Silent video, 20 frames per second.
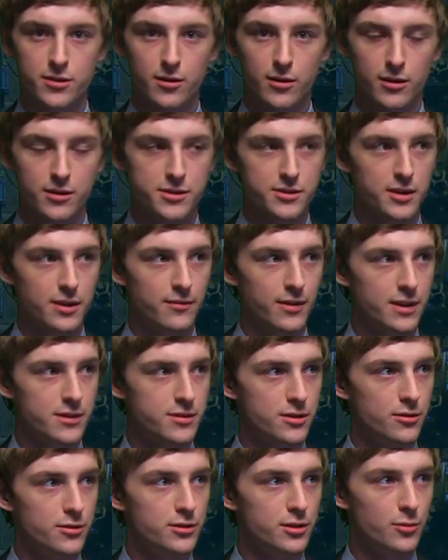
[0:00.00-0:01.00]
courtesy of his
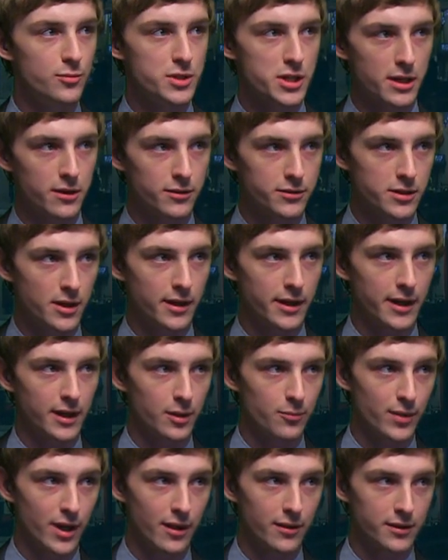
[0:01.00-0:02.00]
YouTube channel, talking
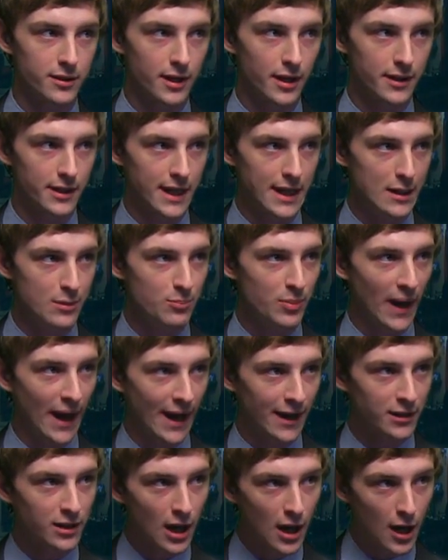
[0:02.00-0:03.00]
about uh, the
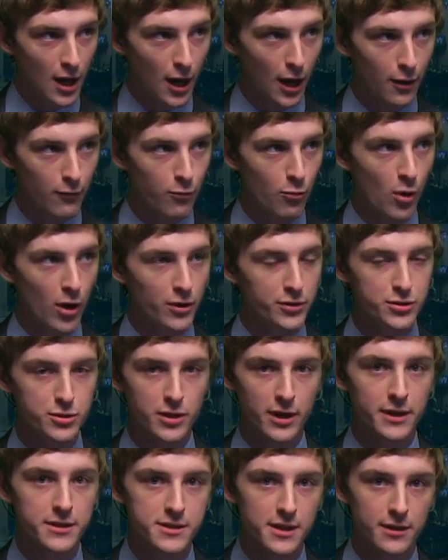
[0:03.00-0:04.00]
impact of Wall
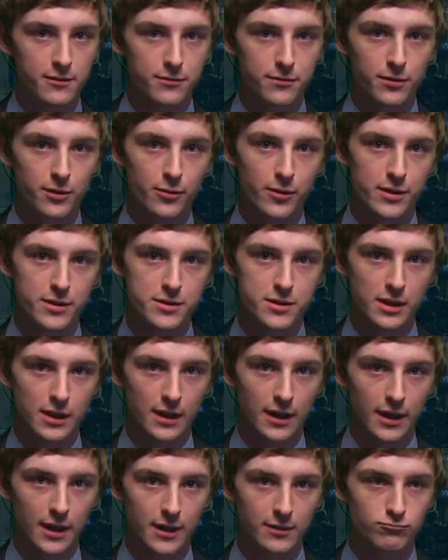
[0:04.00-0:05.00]
Street's influence
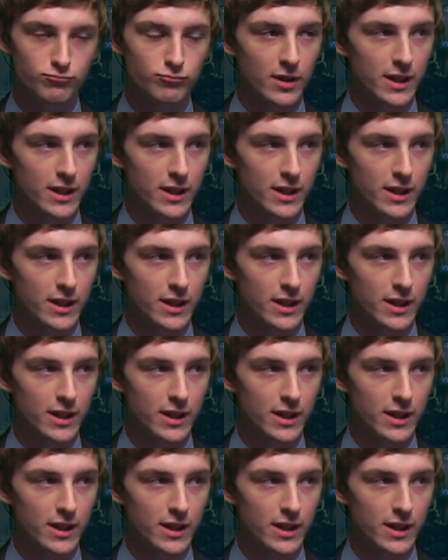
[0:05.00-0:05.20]
uh,